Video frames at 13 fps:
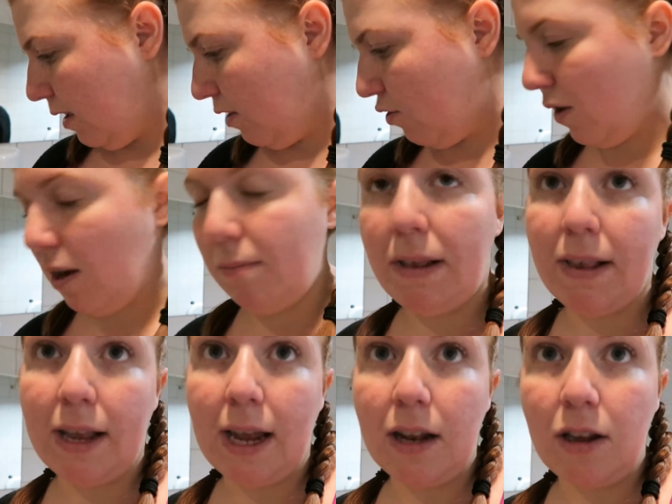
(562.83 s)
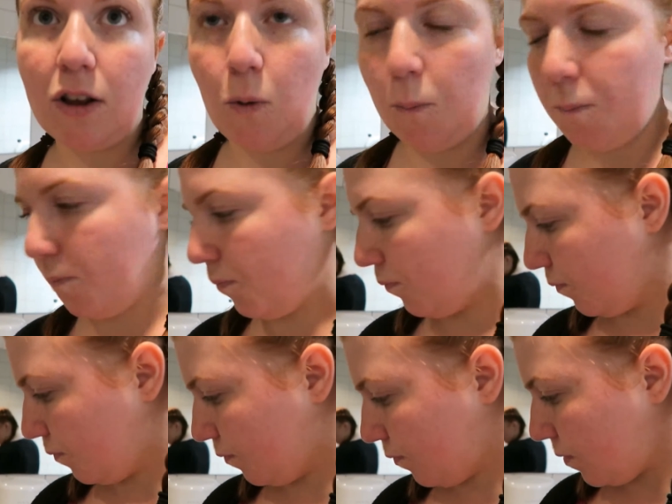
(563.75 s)
It's right beside, so
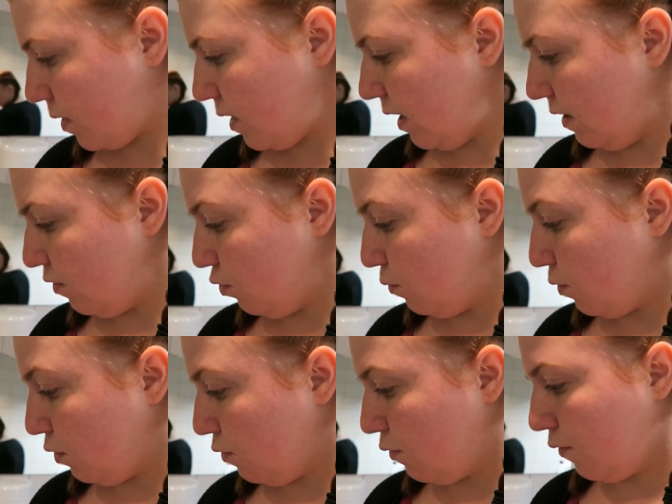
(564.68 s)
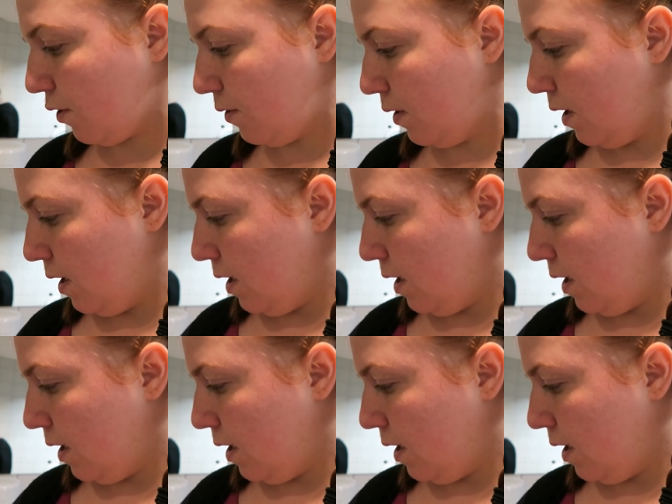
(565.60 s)
it's going to walk over.